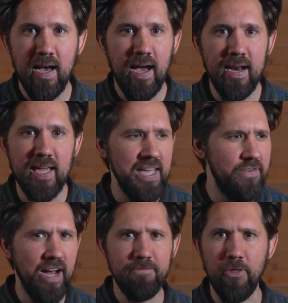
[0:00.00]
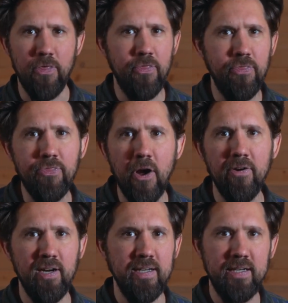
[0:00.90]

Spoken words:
And even after thoroughly